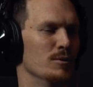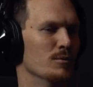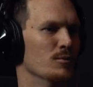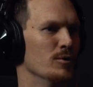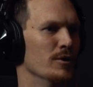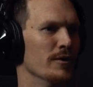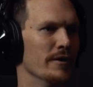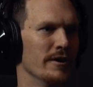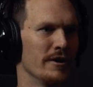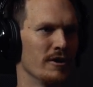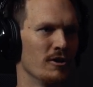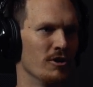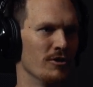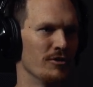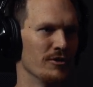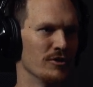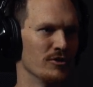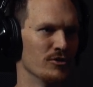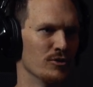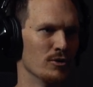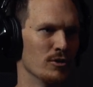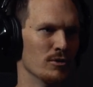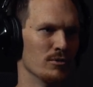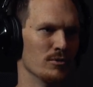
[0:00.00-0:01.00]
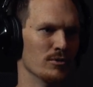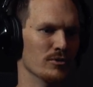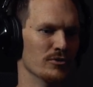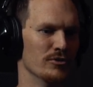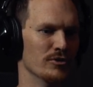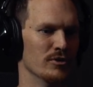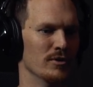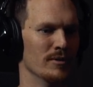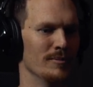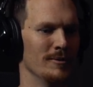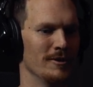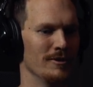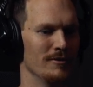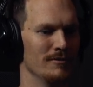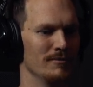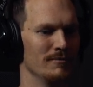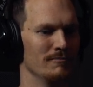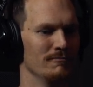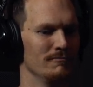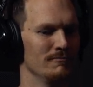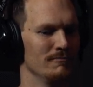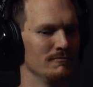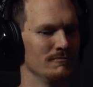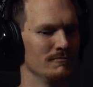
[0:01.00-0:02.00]
we like all things local. So, I mean,
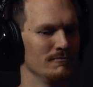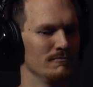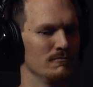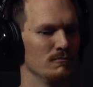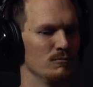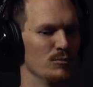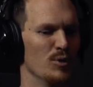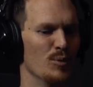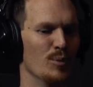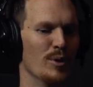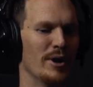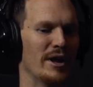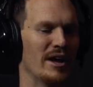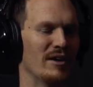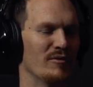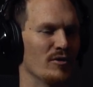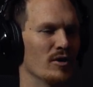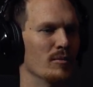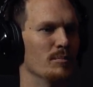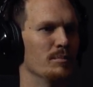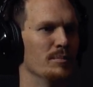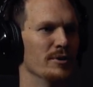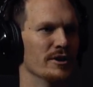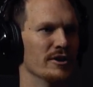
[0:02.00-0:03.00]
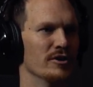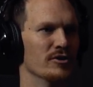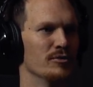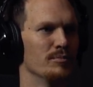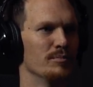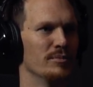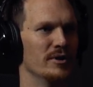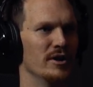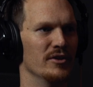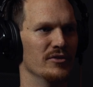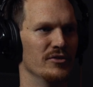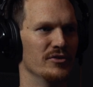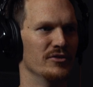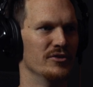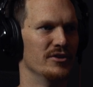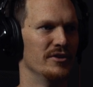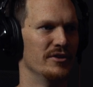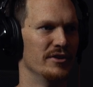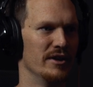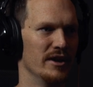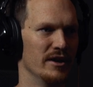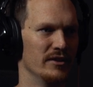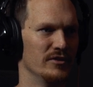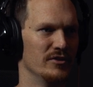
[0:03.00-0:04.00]
we want to have our biggest presence in
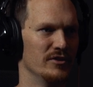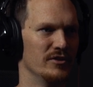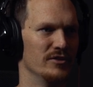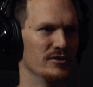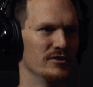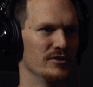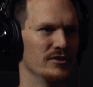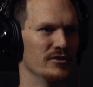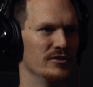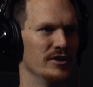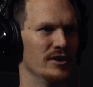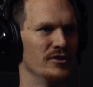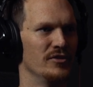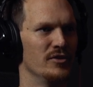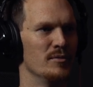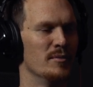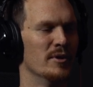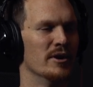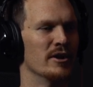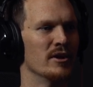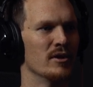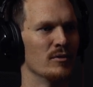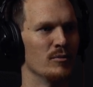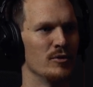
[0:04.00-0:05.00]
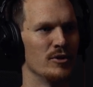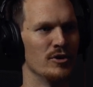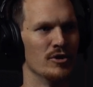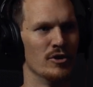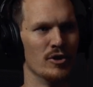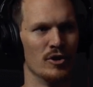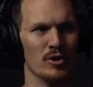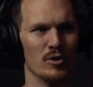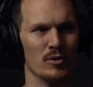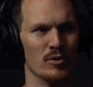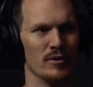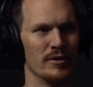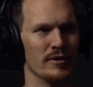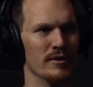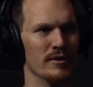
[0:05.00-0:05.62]
Texas because that's the market we know